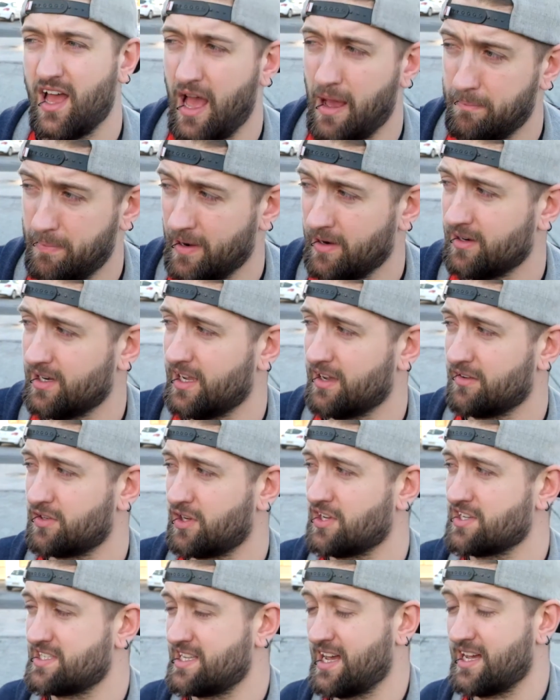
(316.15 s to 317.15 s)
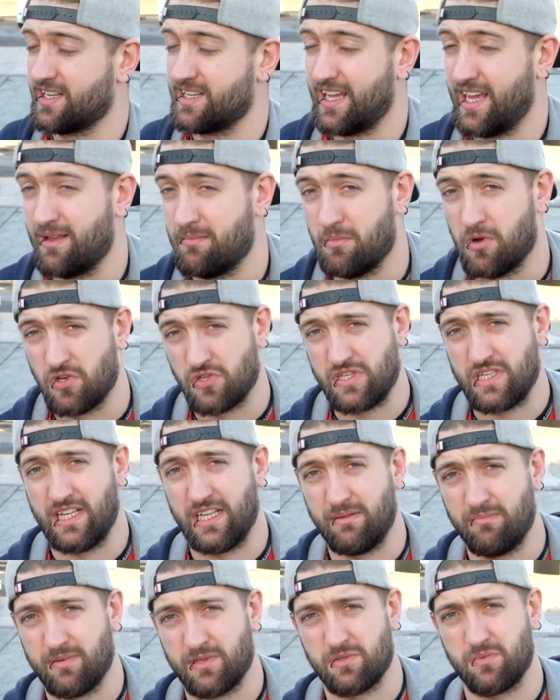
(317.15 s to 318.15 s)
Apparently I've got to start getting more
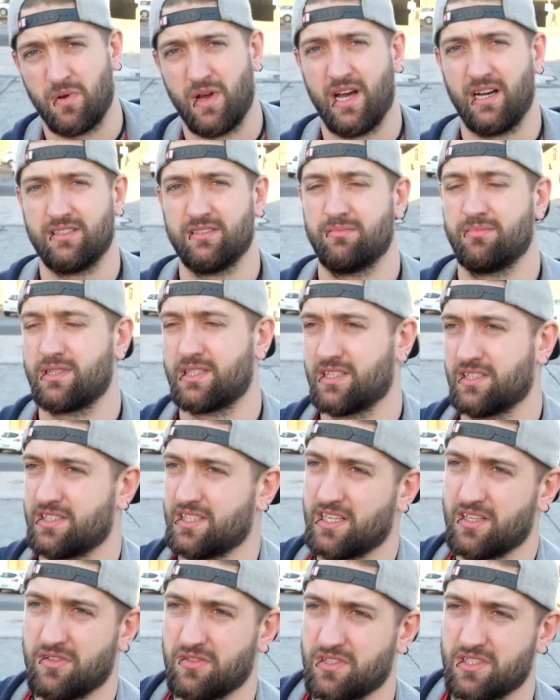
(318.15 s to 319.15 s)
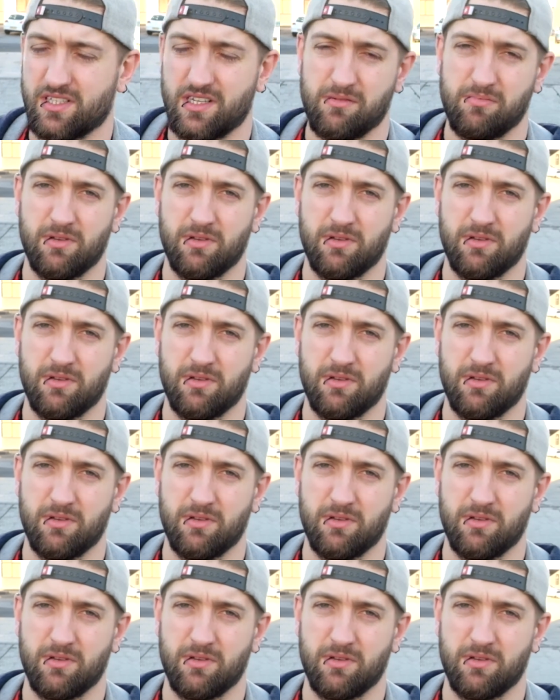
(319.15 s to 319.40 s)
sleep as well because I don't sleep